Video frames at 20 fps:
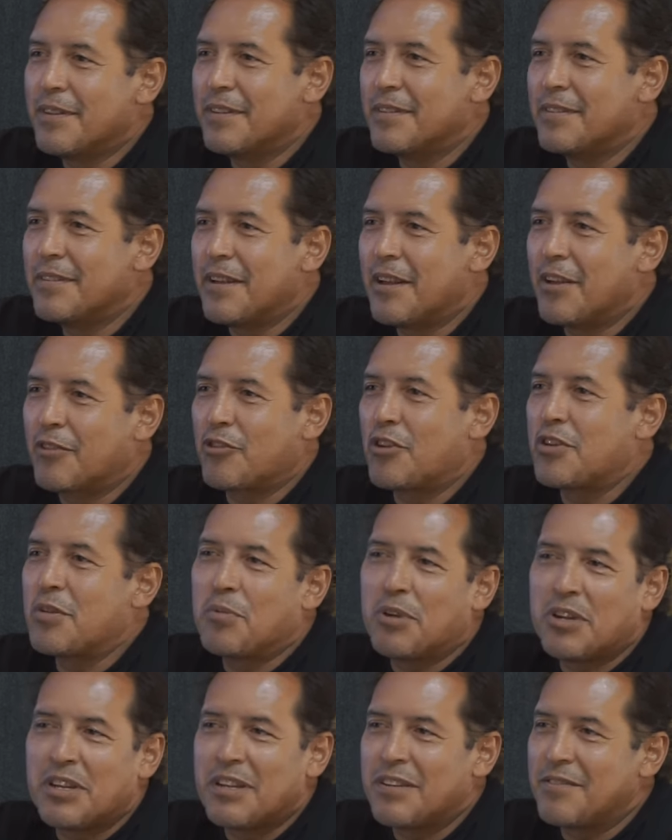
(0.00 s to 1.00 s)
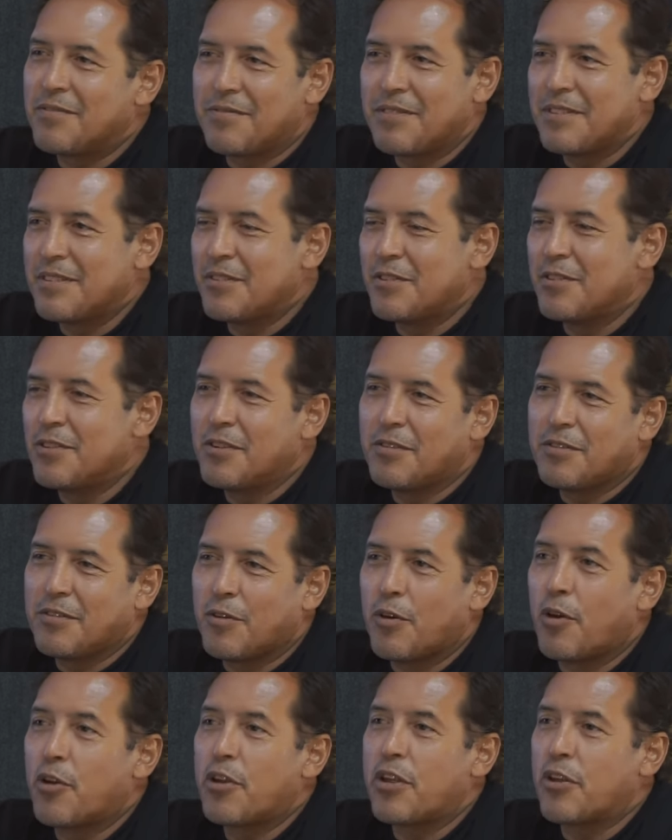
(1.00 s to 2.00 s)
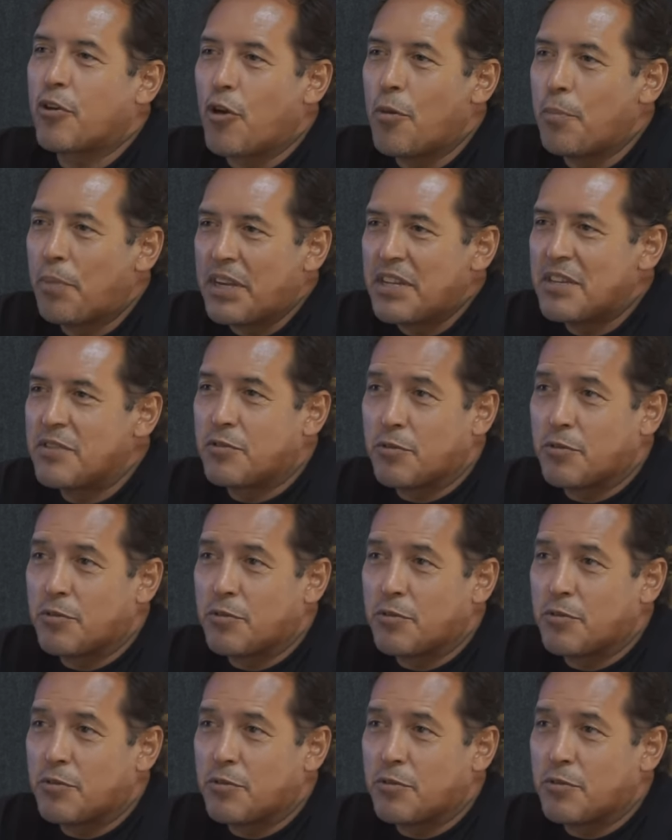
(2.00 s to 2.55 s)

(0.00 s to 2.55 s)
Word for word: electronic money, you know, or the companies to